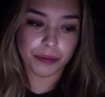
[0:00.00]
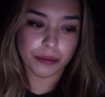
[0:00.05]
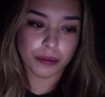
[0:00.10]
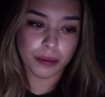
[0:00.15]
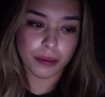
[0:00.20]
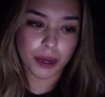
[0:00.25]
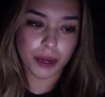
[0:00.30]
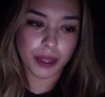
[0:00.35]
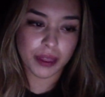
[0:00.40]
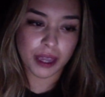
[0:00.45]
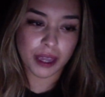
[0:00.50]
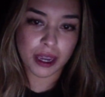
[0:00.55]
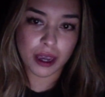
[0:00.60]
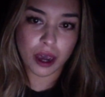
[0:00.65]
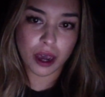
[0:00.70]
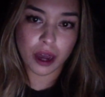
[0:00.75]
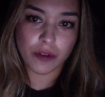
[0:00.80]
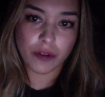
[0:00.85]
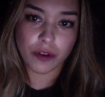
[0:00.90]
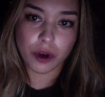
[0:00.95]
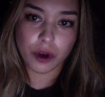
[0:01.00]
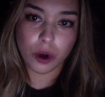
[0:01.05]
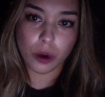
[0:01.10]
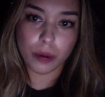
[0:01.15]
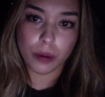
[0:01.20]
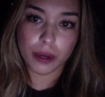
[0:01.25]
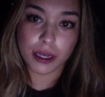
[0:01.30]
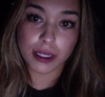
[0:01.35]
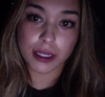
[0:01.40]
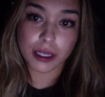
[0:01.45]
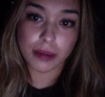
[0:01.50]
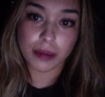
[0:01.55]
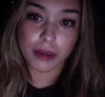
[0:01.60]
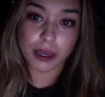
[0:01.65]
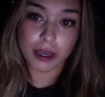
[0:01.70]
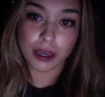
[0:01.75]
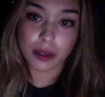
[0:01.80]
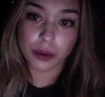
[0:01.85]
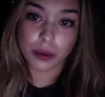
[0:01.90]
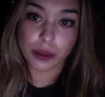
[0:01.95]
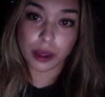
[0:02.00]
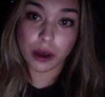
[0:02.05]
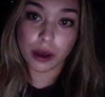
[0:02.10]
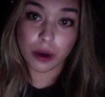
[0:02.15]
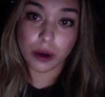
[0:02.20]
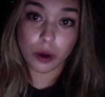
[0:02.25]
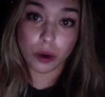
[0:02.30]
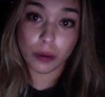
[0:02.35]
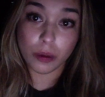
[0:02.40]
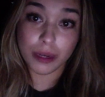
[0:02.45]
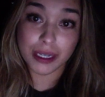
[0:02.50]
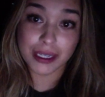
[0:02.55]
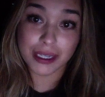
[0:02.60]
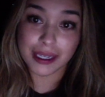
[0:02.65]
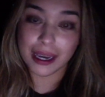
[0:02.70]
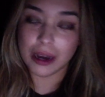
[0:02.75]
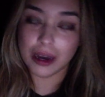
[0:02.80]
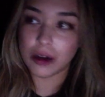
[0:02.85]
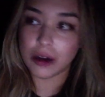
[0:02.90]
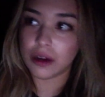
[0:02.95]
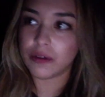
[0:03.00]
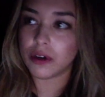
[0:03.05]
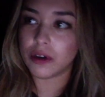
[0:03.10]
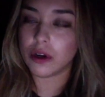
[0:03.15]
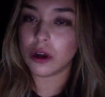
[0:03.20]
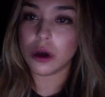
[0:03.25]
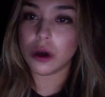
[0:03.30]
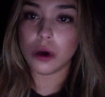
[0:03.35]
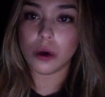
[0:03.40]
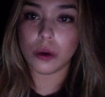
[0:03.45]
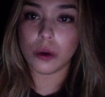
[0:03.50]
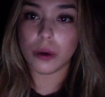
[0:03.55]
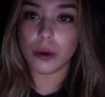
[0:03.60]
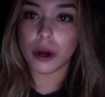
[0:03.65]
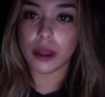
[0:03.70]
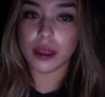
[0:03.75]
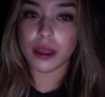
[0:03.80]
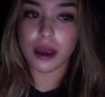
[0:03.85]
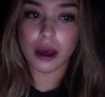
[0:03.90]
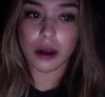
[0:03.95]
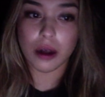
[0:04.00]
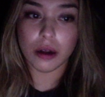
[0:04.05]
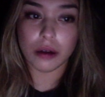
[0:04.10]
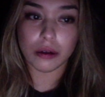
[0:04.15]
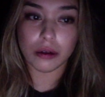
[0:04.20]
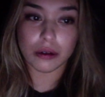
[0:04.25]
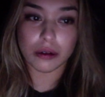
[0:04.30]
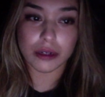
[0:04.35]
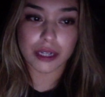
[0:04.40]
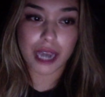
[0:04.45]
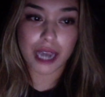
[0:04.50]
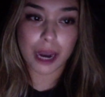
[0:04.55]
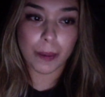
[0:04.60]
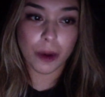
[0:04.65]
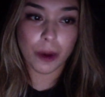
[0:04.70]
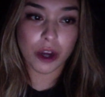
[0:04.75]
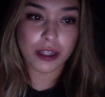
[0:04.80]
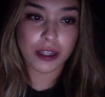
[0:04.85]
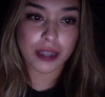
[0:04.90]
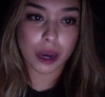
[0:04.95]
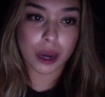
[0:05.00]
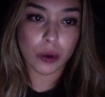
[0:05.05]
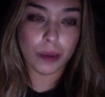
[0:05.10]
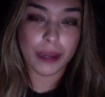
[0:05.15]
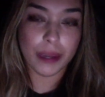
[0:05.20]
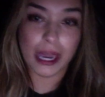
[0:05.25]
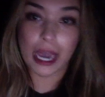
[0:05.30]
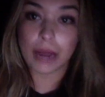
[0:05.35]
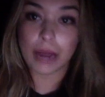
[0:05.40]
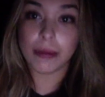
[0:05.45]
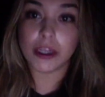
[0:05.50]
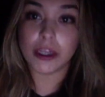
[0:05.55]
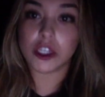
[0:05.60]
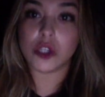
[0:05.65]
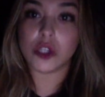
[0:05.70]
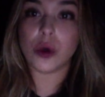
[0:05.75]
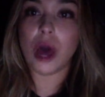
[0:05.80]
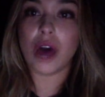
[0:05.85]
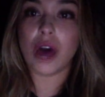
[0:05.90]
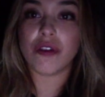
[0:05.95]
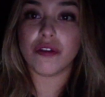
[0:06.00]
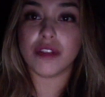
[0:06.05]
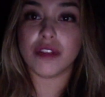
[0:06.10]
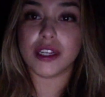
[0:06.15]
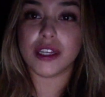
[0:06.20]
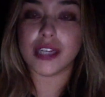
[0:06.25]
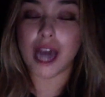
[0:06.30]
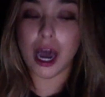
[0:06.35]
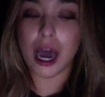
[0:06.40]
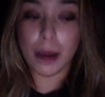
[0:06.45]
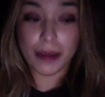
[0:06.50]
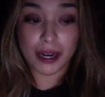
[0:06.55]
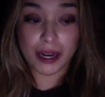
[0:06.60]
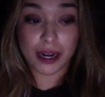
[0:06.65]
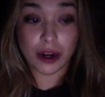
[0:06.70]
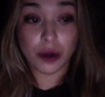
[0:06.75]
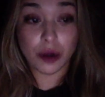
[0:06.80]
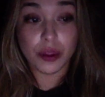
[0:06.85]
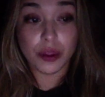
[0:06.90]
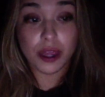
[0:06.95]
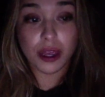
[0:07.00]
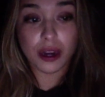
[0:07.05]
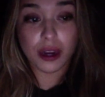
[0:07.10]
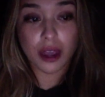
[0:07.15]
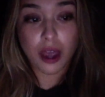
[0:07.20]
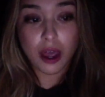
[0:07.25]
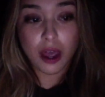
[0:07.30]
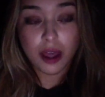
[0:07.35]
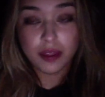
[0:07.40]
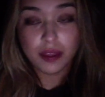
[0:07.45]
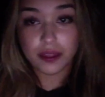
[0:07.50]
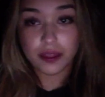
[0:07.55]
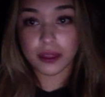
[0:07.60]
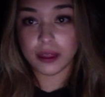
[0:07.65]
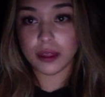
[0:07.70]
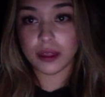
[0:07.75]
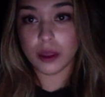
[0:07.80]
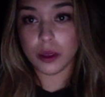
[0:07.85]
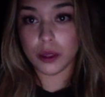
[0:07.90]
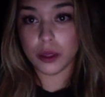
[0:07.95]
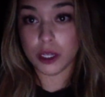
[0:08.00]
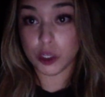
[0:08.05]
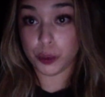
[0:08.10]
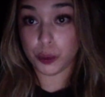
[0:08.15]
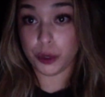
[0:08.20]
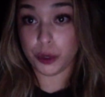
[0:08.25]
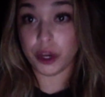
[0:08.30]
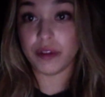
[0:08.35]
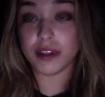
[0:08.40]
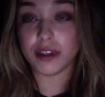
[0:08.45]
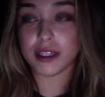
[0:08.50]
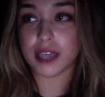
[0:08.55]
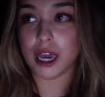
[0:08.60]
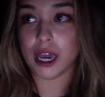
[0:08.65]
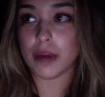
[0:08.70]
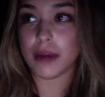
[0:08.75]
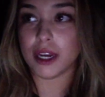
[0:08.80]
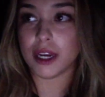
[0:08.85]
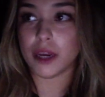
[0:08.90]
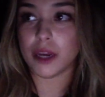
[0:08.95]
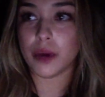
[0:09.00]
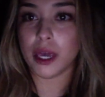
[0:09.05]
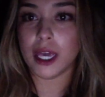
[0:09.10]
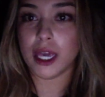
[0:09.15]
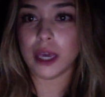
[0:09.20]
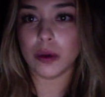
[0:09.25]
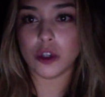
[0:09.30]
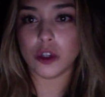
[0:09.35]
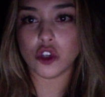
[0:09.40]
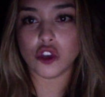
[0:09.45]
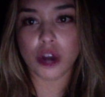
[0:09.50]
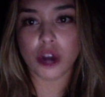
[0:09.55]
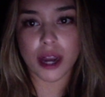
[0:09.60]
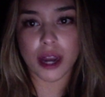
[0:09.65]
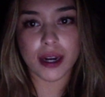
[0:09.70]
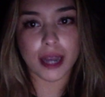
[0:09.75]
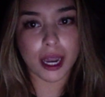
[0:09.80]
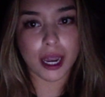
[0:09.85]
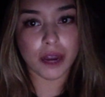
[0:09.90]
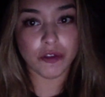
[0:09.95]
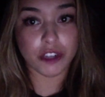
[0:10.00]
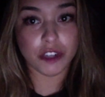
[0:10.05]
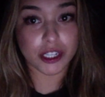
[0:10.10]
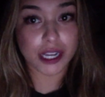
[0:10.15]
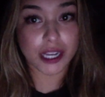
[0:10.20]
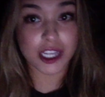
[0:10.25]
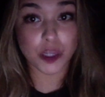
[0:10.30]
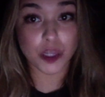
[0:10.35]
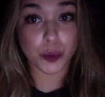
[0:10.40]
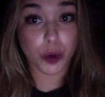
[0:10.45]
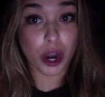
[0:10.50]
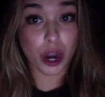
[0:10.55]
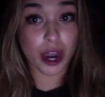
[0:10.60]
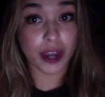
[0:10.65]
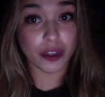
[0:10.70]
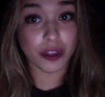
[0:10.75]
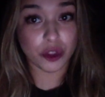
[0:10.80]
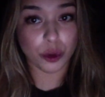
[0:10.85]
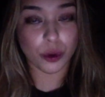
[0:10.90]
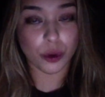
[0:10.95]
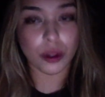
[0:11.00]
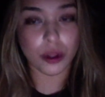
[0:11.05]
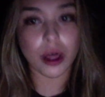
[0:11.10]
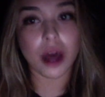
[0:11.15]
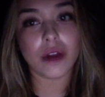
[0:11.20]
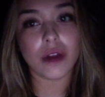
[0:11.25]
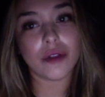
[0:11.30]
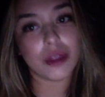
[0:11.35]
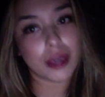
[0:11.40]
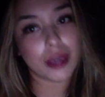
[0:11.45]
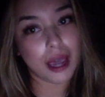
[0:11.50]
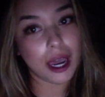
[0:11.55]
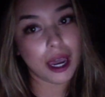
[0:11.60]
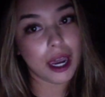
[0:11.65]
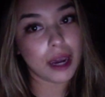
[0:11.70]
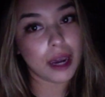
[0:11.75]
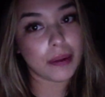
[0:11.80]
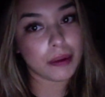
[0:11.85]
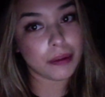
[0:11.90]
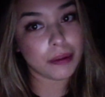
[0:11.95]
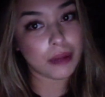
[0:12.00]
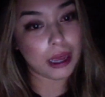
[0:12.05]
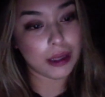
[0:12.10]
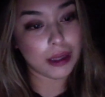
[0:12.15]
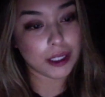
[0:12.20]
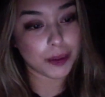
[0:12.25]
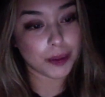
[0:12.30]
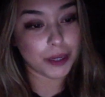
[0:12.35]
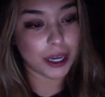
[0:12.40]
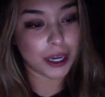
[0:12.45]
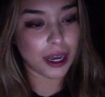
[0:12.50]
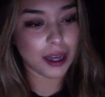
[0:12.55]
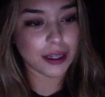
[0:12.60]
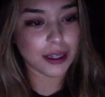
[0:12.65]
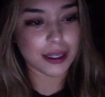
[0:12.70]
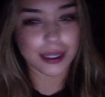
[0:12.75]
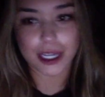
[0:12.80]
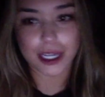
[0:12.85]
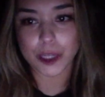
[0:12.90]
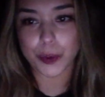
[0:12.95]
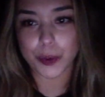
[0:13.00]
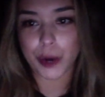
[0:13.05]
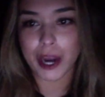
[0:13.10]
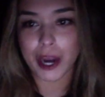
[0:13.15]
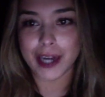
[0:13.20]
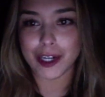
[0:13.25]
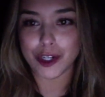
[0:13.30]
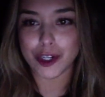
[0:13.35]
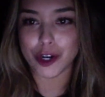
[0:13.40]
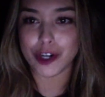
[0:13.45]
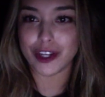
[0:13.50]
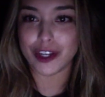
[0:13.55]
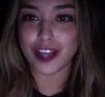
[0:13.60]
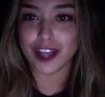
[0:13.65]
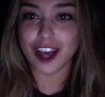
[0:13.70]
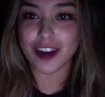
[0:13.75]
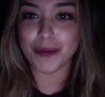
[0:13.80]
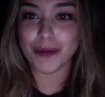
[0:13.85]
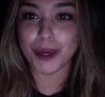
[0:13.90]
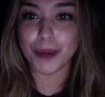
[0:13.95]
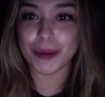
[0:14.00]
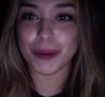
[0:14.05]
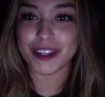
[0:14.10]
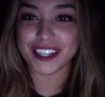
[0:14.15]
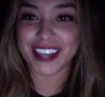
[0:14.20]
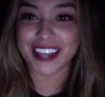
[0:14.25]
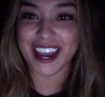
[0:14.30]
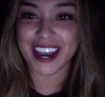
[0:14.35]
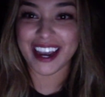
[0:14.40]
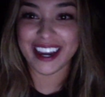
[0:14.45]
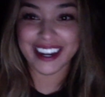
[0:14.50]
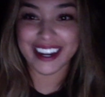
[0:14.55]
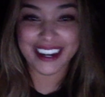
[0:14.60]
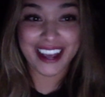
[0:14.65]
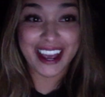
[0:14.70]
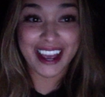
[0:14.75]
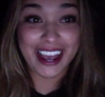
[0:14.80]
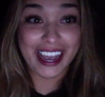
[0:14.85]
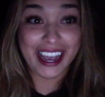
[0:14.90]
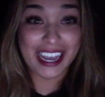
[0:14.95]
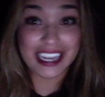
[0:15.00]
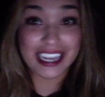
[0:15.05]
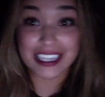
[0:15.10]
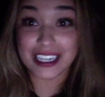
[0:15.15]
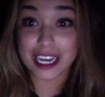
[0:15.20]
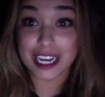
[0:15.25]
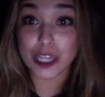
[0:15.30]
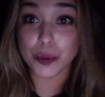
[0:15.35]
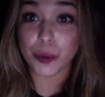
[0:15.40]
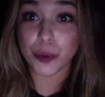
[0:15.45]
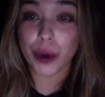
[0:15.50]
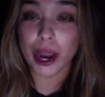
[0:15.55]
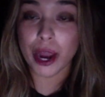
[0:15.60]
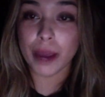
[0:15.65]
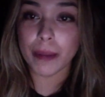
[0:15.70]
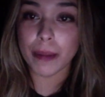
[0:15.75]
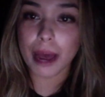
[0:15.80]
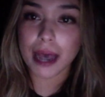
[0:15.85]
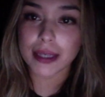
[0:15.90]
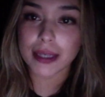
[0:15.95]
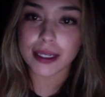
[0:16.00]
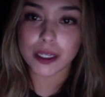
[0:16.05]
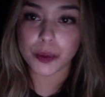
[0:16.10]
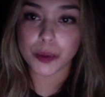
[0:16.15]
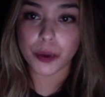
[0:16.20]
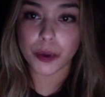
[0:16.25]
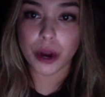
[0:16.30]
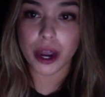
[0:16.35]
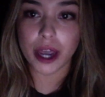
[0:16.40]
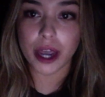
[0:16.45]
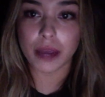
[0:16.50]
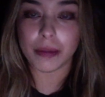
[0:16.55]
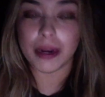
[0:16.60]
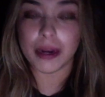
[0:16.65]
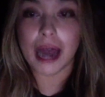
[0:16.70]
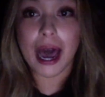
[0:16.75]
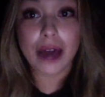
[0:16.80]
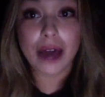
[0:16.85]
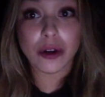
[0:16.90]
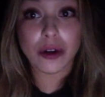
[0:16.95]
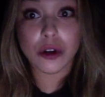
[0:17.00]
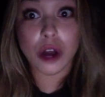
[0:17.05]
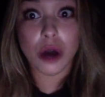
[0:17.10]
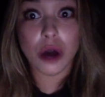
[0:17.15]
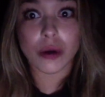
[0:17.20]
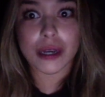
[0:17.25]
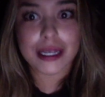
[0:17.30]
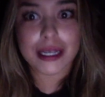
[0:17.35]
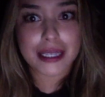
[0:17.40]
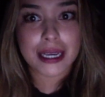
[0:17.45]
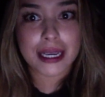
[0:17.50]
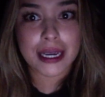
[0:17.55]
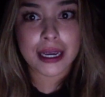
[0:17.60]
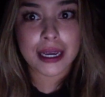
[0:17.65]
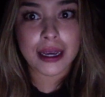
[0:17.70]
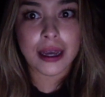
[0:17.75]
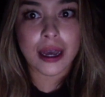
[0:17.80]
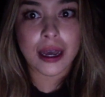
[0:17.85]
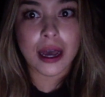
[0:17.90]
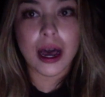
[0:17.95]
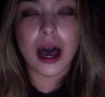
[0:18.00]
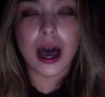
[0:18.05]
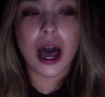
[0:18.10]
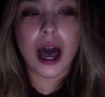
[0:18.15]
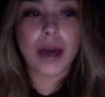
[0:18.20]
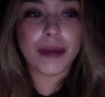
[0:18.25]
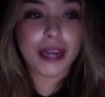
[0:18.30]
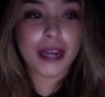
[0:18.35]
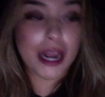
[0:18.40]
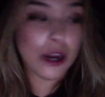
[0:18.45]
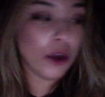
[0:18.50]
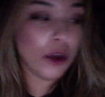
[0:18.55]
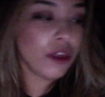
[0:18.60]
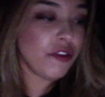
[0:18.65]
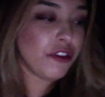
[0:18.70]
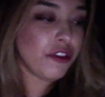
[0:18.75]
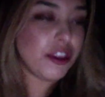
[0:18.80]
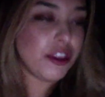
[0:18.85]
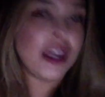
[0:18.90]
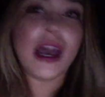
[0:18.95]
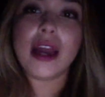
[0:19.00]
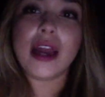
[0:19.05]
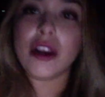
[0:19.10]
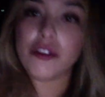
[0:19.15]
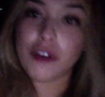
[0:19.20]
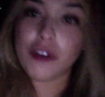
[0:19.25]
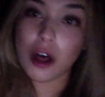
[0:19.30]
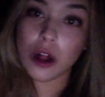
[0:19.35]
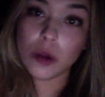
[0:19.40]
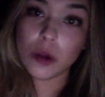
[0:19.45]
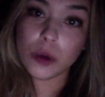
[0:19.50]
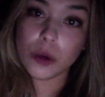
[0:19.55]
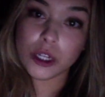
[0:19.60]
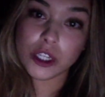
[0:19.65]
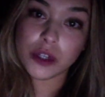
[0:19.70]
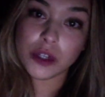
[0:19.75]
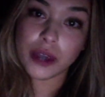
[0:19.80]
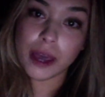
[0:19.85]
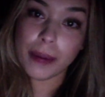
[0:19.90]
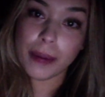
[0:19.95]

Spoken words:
But thank God for Cole Beasley, because without Cole Beasley, I don't even know where the hell Dak Prescott would be aiming to half of the time. And I know that this previous game anyway, he was trying to aim for Des Bryant through a lot of the game. And that's because Des Bryant has heard a lot of people saying, is Des Bryant past his prime? And I don't know, is he? I mean, I know that for the NFL, once you get